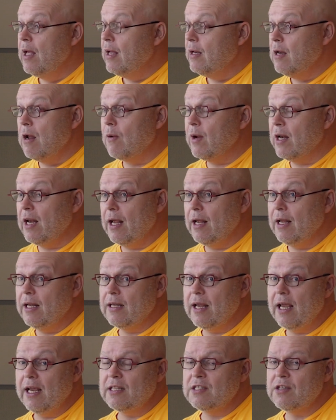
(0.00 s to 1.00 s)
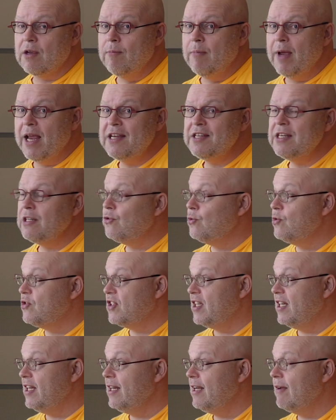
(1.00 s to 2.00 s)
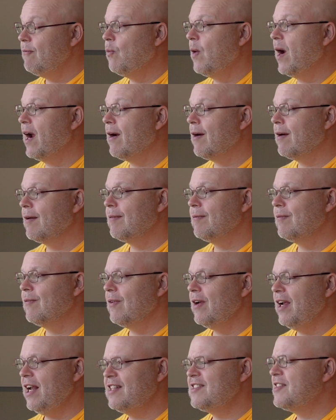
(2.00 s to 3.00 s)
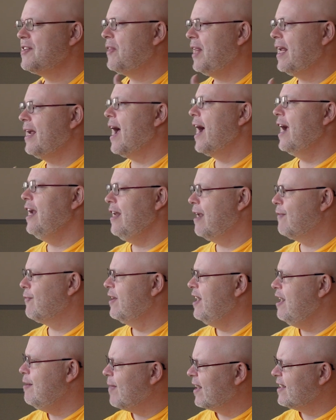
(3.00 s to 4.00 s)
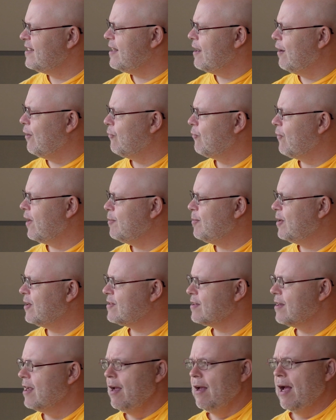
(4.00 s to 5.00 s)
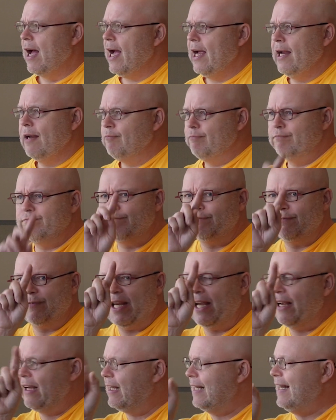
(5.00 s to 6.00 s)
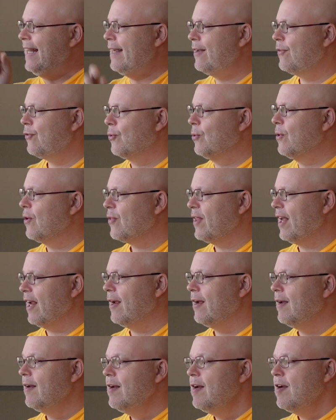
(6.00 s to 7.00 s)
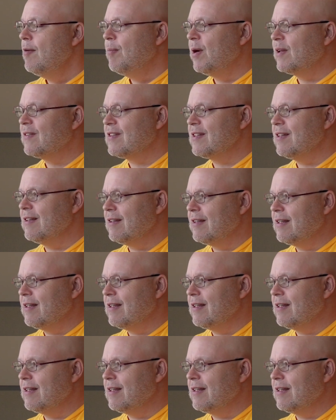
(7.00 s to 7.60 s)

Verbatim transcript: No, and it, it's amazing to see where it's the thing I never need myself, right? Mm-hmm. Because I can click through the thing. But